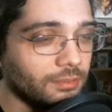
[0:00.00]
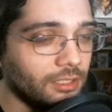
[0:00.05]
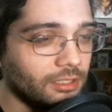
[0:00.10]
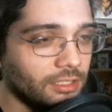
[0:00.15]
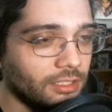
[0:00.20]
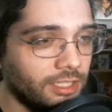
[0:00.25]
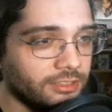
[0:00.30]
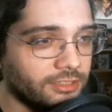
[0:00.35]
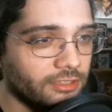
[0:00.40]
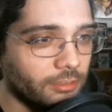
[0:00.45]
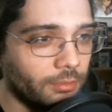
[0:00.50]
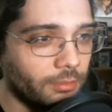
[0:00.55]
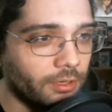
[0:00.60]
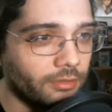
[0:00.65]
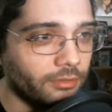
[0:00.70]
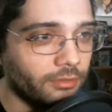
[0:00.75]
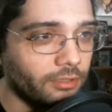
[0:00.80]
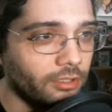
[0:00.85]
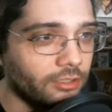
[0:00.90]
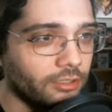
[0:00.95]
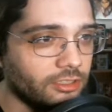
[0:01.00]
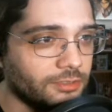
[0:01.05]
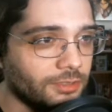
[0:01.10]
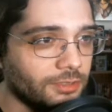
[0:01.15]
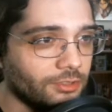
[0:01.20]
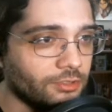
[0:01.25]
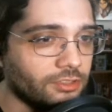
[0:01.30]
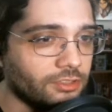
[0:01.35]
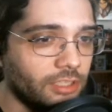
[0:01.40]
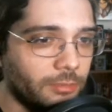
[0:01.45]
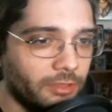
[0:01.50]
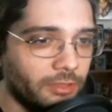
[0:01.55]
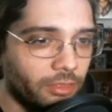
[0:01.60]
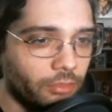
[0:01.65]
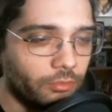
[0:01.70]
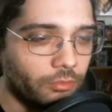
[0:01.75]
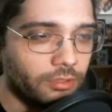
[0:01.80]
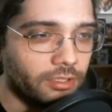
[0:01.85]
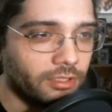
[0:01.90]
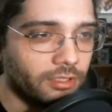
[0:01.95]
Ties of the Brethren card. You special summon
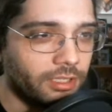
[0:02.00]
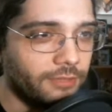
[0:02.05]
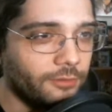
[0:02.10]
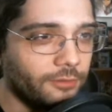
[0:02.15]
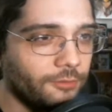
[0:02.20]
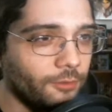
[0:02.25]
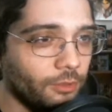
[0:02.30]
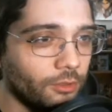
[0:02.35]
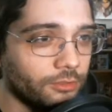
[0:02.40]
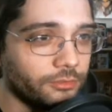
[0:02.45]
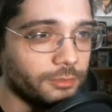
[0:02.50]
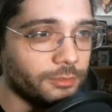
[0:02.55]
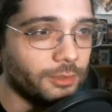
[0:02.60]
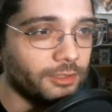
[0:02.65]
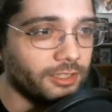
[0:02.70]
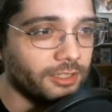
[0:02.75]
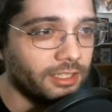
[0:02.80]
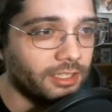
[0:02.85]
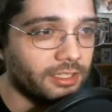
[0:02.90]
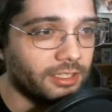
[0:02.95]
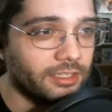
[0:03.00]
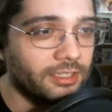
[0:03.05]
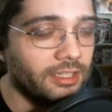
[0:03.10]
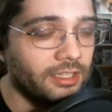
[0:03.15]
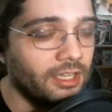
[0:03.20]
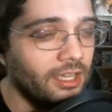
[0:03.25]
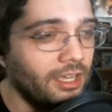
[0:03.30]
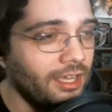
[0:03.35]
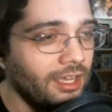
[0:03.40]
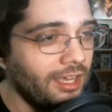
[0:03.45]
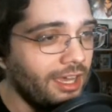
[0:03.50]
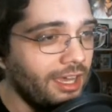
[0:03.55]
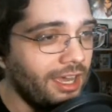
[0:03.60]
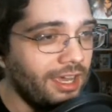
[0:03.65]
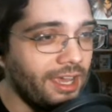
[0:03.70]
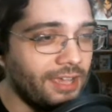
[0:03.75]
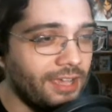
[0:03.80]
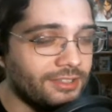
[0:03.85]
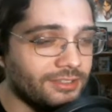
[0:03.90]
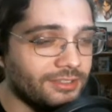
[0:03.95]
3 level 4s from your deck.
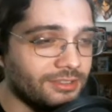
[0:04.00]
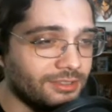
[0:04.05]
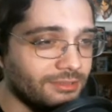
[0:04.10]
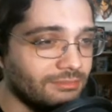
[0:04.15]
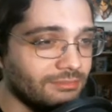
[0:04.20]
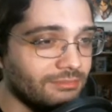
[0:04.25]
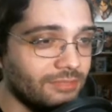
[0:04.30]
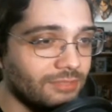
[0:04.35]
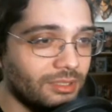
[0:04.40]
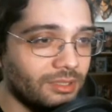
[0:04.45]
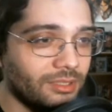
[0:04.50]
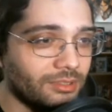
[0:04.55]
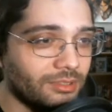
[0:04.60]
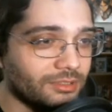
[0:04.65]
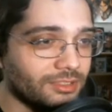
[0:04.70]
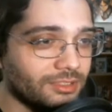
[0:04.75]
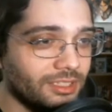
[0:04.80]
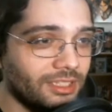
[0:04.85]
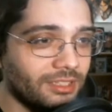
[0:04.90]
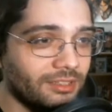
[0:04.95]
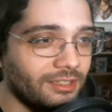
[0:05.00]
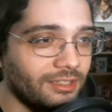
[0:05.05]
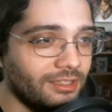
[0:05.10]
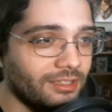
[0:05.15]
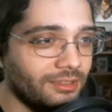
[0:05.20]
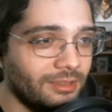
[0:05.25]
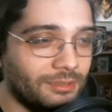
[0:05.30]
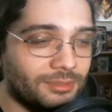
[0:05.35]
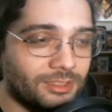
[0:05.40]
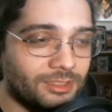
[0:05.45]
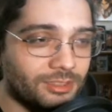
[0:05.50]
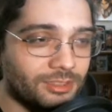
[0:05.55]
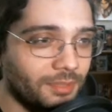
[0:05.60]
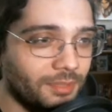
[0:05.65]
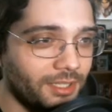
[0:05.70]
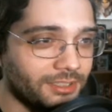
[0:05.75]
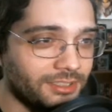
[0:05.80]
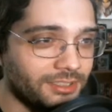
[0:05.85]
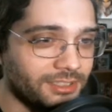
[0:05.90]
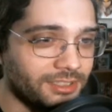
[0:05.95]
I just don't understand how. I'm just
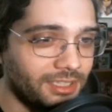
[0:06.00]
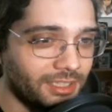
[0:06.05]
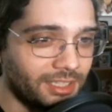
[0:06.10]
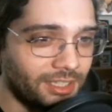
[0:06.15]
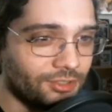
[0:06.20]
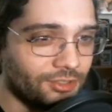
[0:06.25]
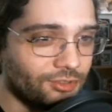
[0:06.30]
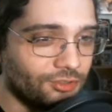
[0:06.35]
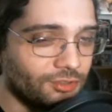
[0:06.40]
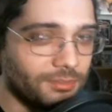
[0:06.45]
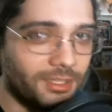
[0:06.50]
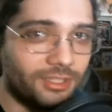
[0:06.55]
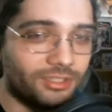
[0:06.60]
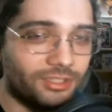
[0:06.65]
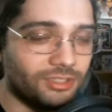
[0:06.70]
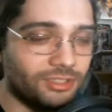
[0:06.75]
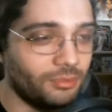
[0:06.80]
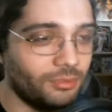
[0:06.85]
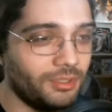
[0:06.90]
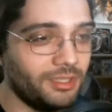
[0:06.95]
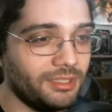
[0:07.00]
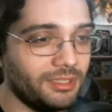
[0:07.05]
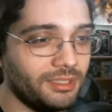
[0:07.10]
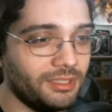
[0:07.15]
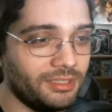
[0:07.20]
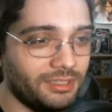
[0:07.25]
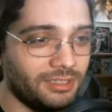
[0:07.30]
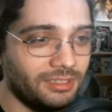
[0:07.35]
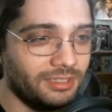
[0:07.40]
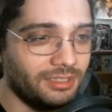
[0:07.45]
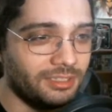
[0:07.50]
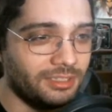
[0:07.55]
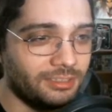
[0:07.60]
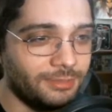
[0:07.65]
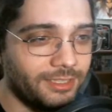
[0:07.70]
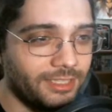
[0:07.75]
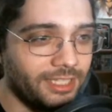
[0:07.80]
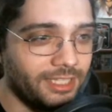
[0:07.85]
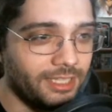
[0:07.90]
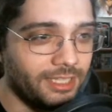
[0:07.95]
surprised this deck actually manages to win as
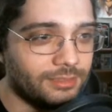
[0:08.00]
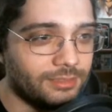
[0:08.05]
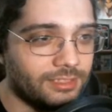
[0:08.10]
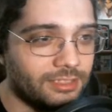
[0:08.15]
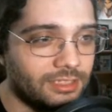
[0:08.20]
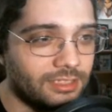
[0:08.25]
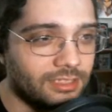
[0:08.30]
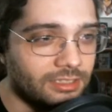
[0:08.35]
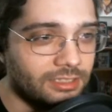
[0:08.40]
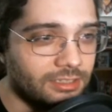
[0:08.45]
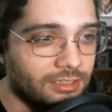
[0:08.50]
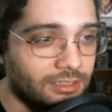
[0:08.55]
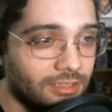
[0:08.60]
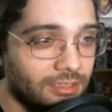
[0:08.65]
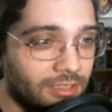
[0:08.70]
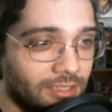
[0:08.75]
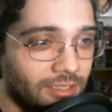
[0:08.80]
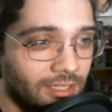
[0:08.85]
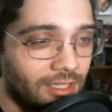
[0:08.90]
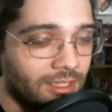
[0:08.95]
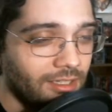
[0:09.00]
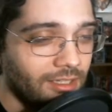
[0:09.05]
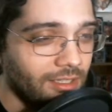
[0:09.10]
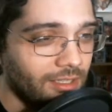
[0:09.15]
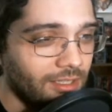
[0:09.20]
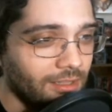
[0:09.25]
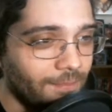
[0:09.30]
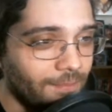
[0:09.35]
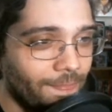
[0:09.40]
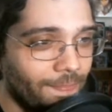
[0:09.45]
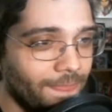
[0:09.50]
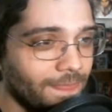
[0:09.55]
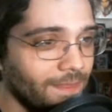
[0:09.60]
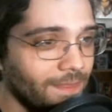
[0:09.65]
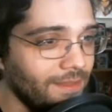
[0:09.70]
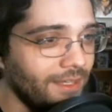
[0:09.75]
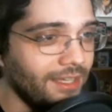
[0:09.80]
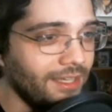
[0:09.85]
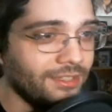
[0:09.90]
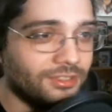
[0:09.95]
many games as it did.
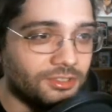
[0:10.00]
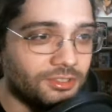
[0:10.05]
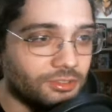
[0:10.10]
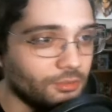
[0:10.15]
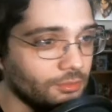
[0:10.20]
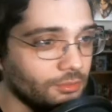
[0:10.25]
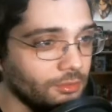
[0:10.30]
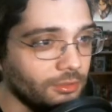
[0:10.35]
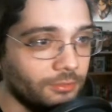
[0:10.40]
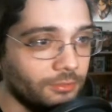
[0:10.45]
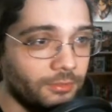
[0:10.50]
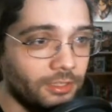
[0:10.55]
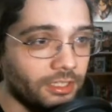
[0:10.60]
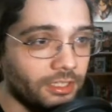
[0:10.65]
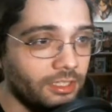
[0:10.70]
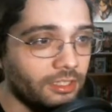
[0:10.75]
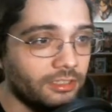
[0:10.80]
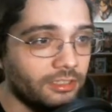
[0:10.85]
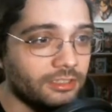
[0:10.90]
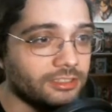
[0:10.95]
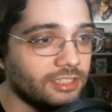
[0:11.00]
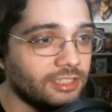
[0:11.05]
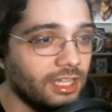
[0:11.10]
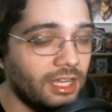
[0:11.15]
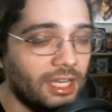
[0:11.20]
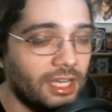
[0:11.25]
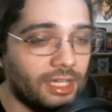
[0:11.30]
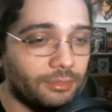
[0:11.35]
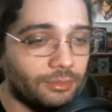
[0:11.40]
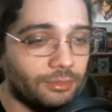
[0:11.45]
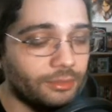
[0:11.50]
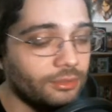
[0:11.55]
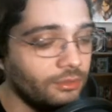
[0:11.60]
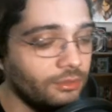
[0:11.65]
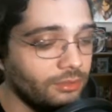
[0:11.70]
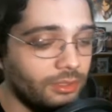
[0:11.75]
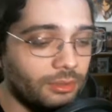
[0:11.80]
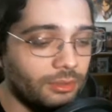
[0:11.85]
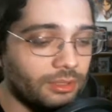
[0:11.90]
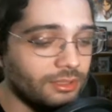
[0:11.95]
Yeah, it's just a really funky odd list. I really
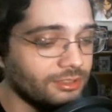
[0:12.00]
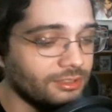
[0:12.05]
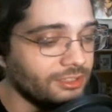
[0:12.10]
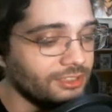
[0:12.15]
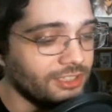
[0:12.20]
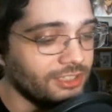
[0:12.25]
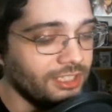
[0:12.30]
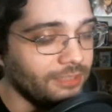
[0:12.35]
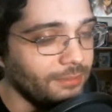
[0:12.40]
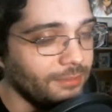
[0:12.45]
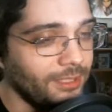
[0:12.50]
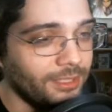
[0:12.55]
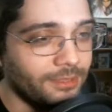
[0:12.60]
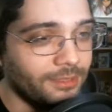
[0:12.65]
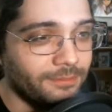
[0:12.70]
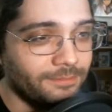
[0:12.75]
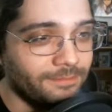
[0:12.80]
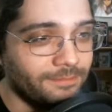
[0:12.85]
don't know what else to say about it.